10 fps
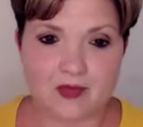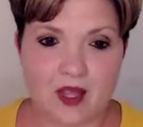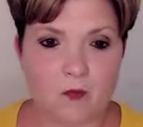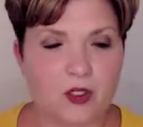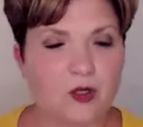
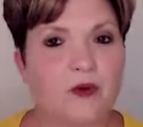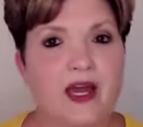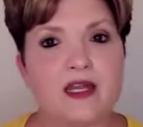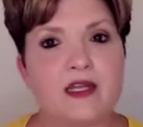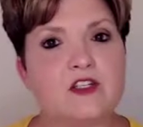When you're
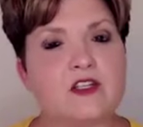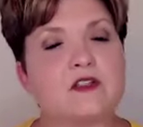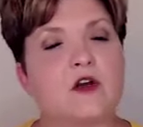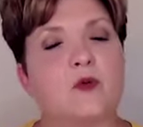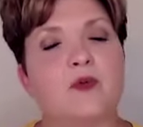ready,
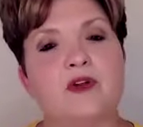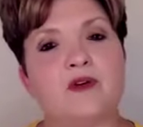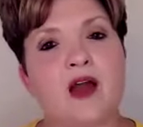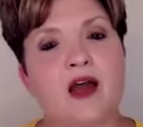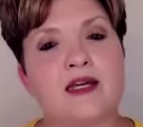just open
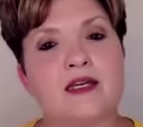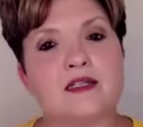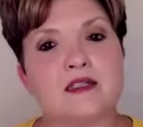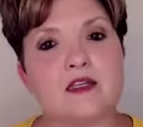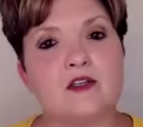your
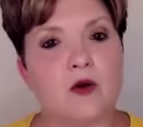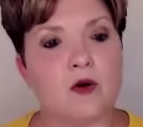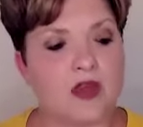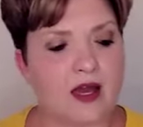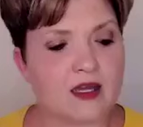eyes and
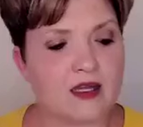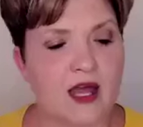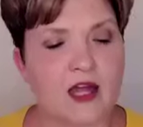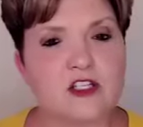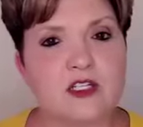know that
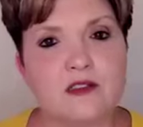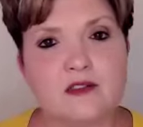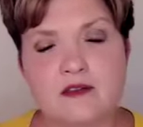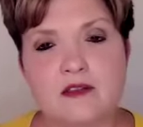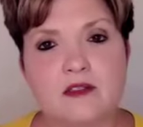
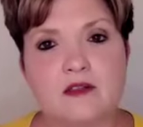connection